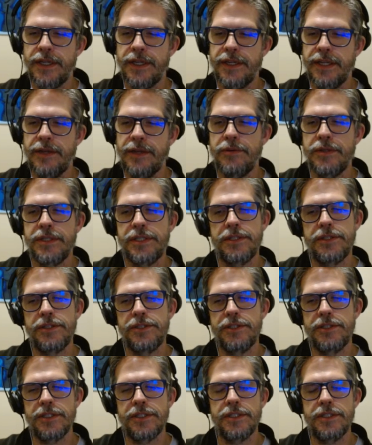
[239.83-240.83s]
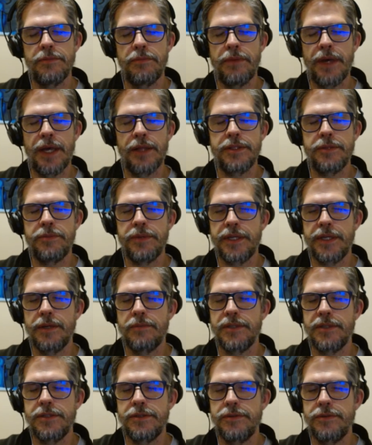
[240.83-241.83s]
he was just about to become
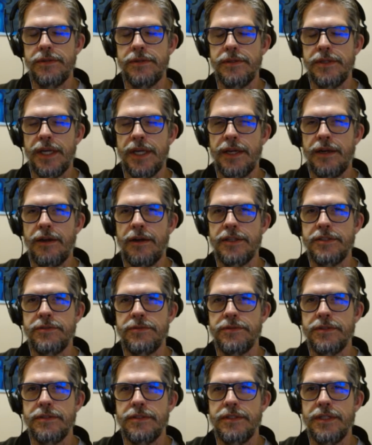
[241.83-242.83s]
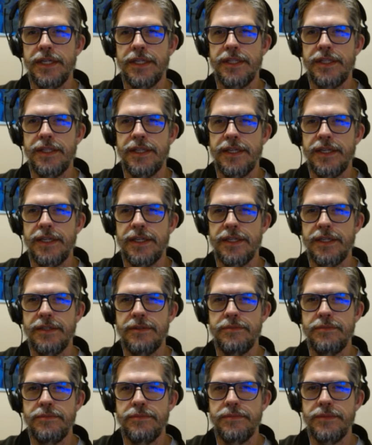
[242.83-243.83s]
a student at Oxford, I think,
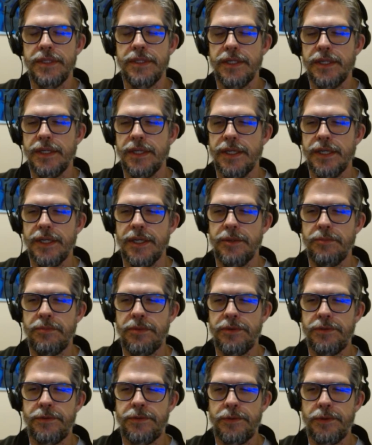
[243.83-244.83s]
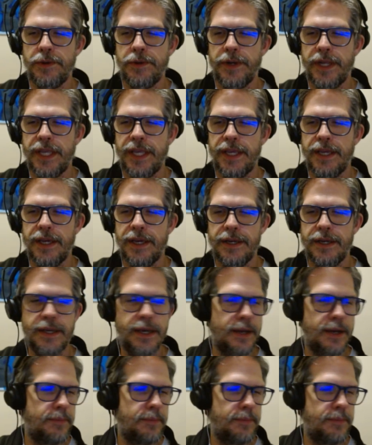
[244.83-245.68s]
before he got